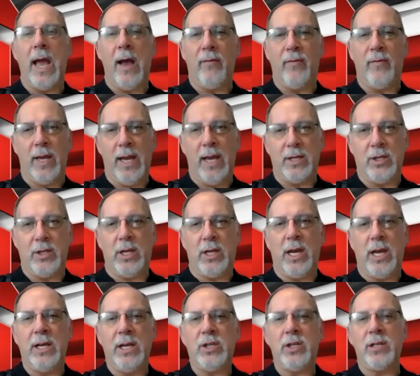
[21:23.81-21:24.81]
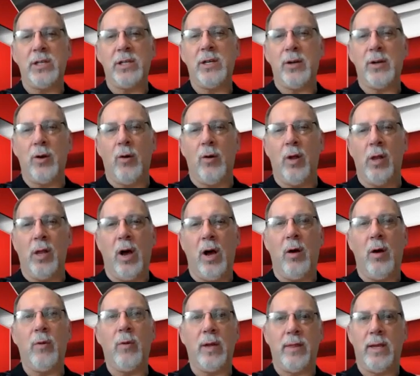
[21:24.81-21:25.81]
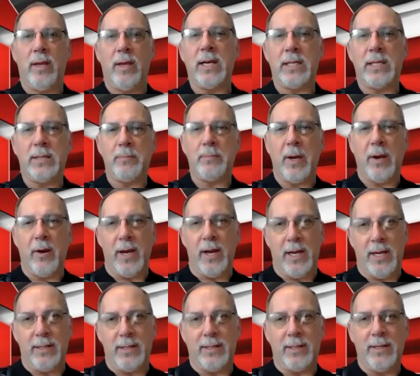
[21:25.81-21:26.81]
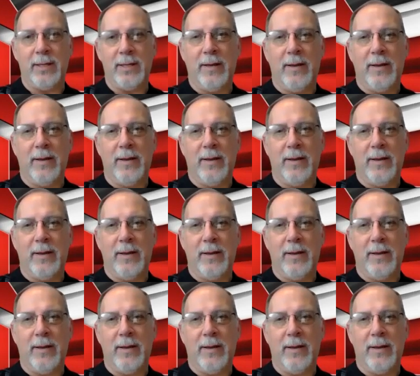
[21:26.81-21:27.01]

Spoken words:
the education to go along with the experience.